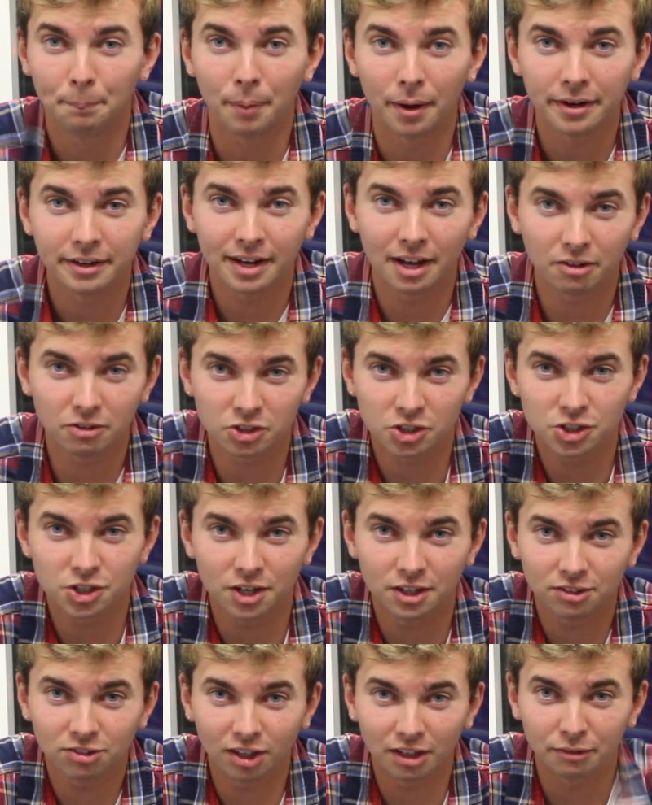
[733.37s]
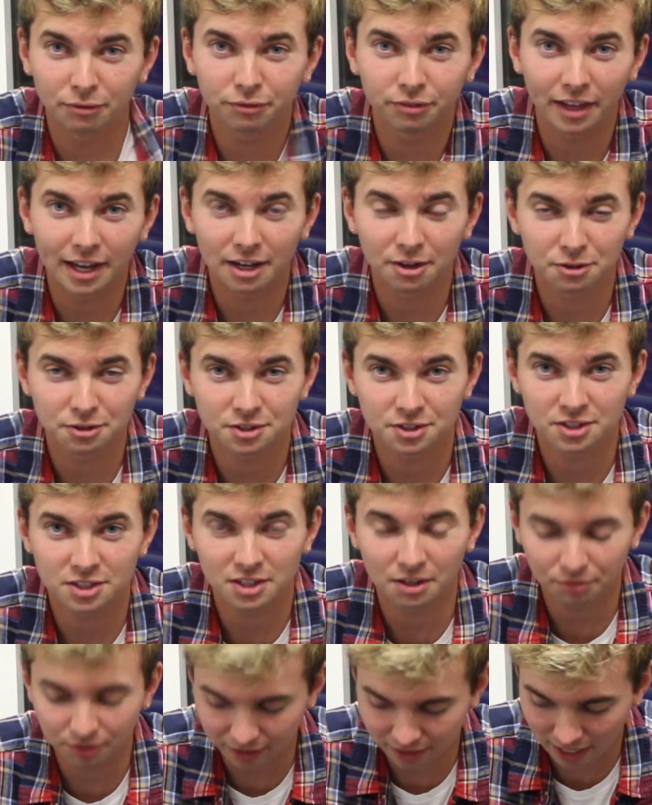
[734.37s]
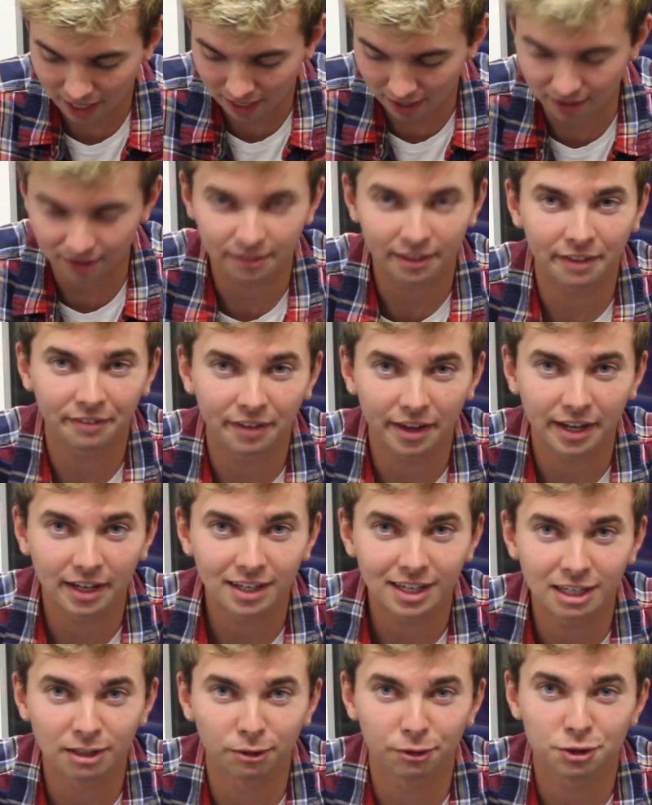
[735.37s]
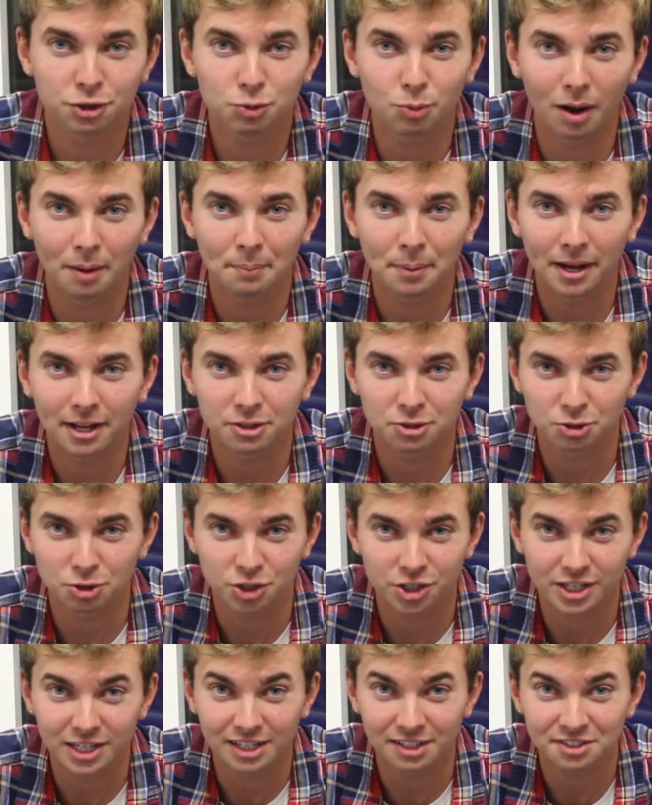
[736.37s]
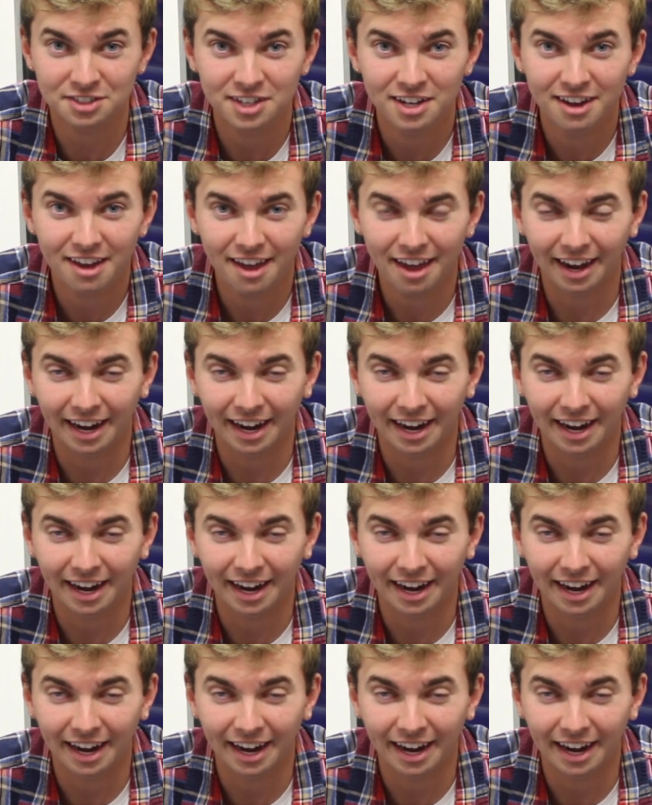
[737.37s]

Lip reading: button-down shirts, like flannels and stuff like that, and then like either sweatpants or jeans.